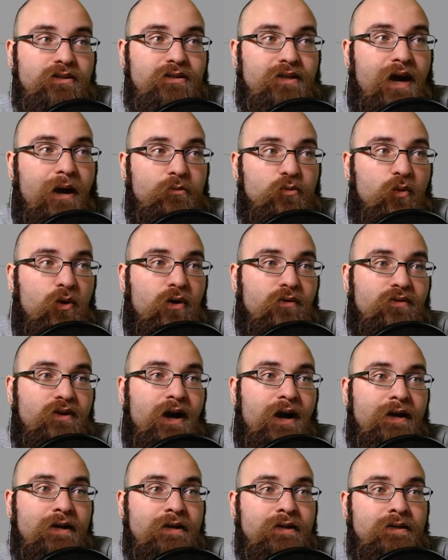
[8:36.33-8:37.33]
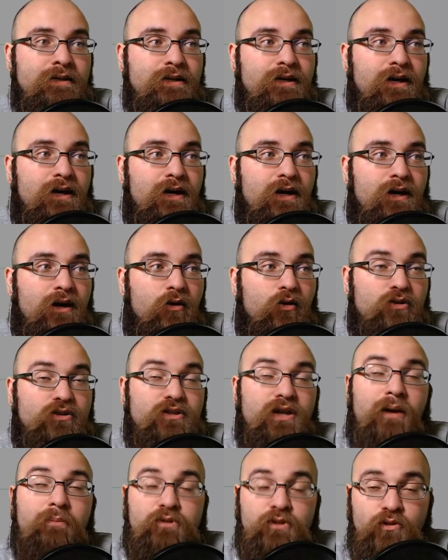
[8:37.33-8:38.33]
top 12 guy, or
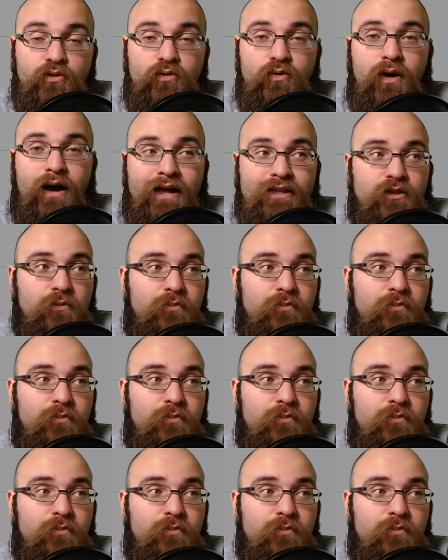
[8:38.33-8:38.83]
top two at the